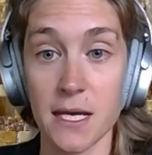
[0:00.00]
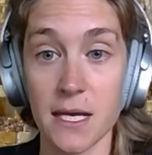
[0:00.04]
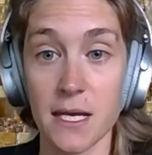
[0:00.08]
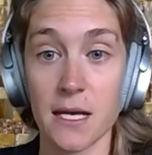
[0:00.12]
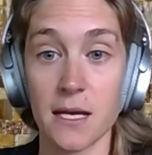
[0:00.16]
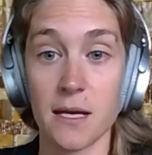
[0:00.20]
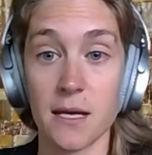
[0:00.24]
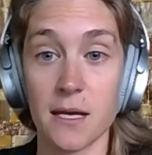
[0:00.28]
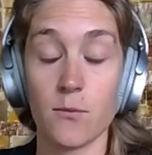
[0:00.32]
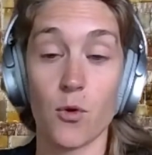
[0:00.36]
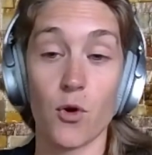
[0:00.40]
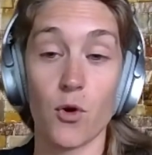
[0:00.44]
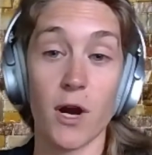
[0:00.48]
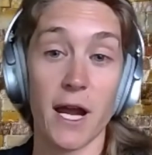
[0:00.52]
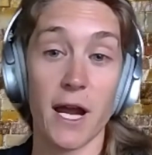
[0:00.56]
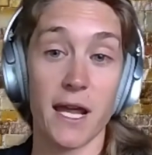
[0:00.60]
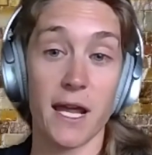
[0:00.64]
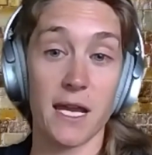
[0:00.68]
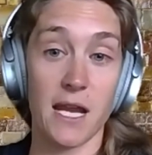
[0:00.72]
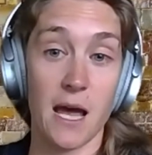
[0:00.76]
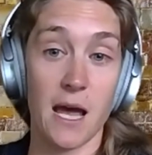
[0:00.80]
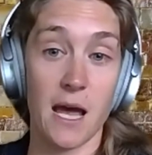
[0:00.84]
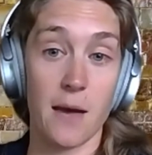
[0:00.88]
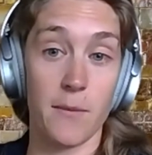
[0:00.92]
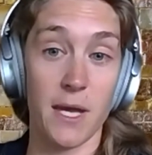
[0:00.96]
more
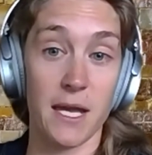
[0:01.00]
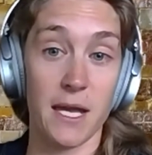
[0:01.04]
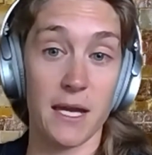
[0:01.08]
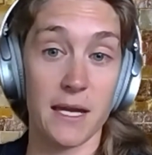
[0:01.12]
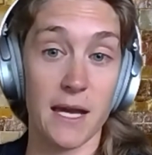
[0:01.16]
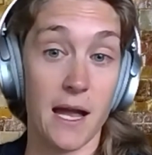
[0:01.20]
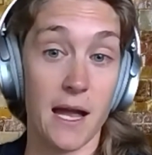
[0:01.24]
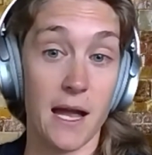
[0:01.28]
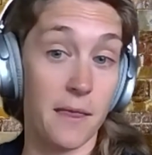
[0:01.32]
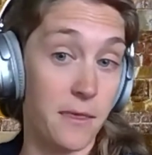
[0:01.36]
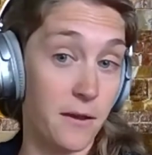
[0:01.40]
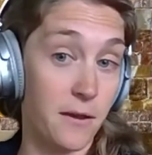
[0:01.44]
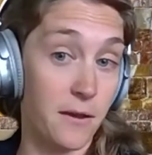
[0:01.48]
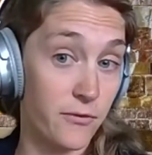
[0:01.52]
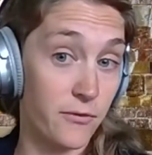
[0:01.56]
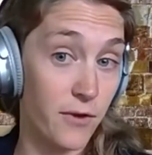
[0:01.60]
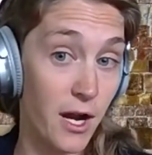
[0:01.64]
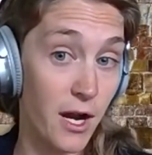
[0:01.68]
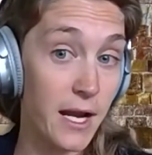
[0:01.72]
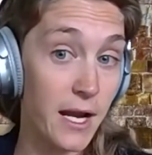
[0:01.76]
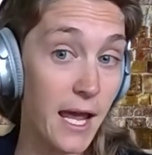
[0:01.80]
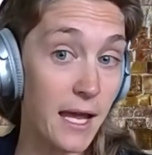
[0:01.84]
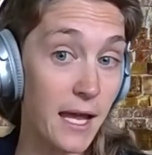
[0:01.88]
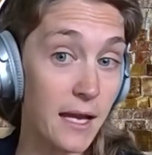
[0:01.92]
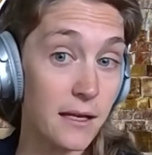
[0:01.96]
economic on the
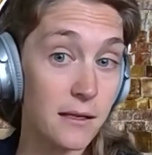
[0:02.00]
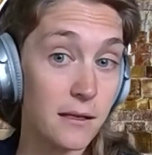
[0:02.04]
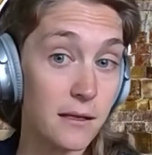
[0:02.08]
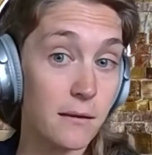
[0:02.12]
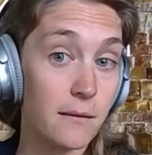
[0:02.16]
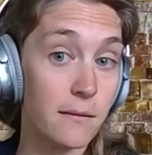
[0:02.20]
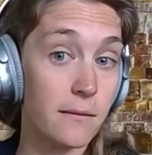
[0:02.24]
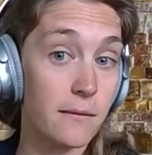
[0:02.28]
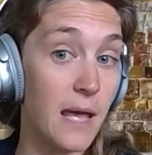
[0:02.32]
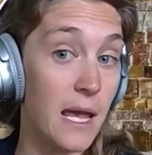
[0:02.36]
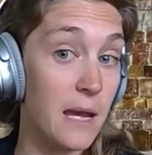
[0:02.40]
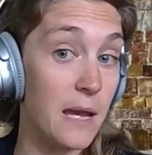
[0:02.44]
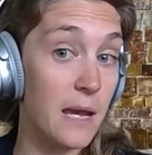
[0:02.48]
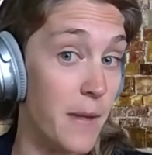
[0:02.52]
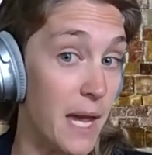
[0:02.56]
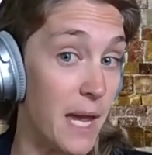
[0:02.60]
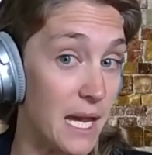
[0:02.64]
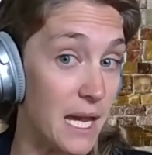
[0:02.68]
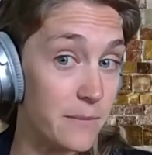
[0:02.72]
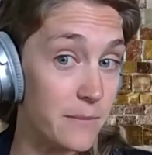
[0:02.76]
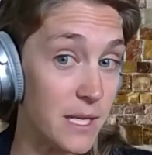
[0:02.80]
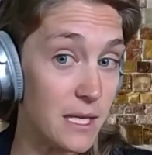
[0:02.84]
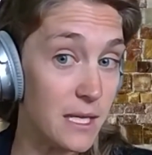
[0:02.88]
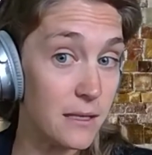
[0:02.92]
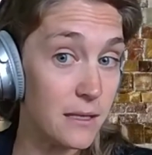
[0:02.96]
front end. That
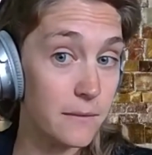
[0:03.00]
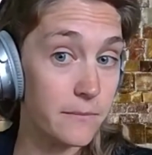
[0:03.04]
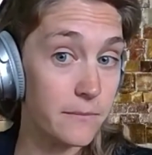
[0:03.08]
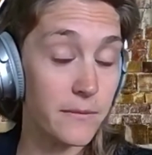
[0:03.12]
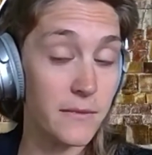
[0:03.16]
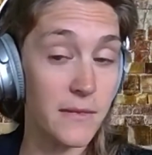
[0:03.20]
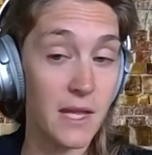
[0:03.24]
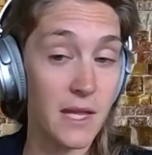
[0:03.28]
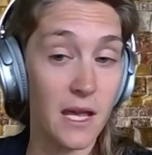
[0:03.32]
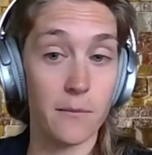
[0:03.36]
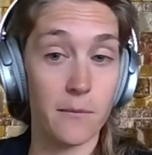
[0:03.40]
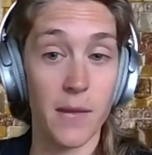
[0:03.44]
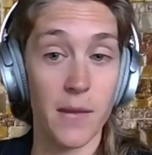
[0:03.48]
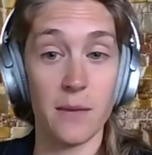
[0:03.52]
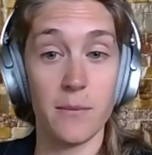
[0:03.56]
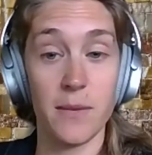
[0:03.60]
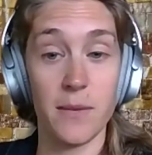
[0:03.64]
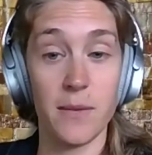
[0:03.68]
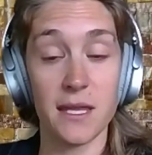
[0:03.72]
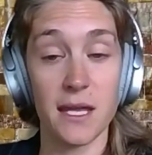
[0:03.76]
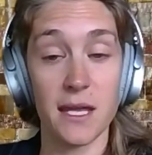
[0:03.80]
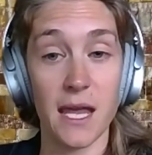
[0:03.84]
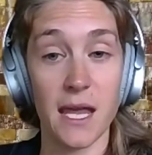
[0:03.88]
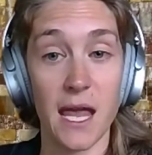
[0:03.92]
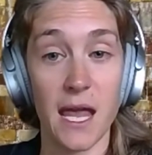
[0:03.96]
may be
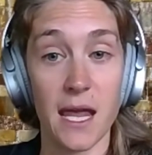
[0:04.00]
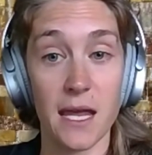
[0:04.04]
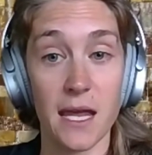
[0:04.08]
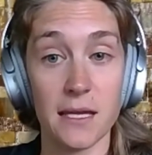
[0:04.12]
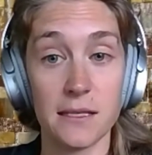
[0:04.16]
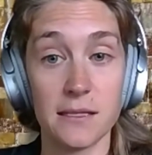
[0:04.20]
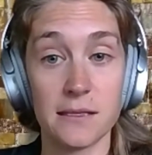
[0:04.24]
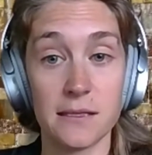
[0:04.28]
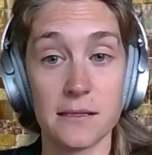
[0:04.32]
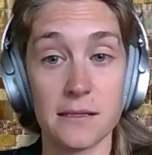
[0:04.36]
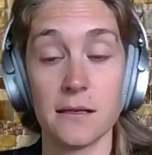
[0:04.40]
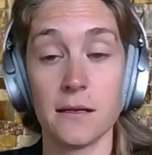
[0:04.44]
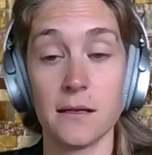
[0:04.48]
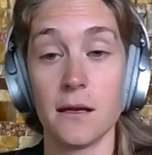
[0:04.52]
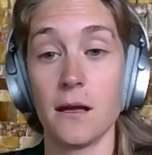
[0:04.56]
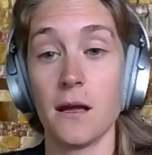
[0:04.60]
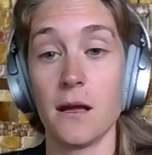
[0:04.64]
the case.